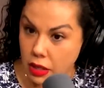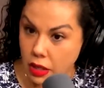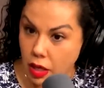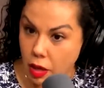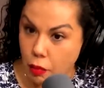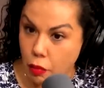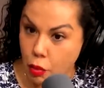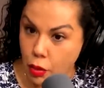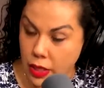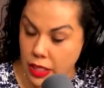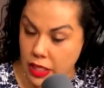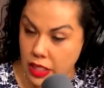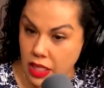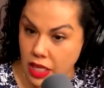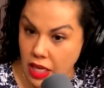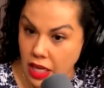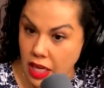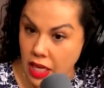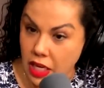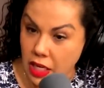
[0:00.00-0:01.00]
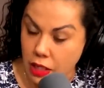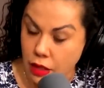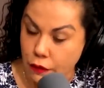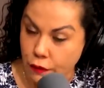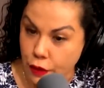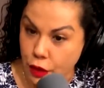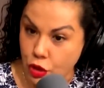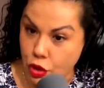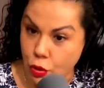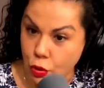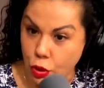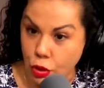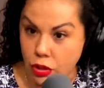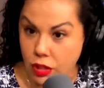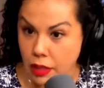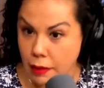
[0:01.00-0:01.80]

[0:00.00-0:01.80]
appointing an individual to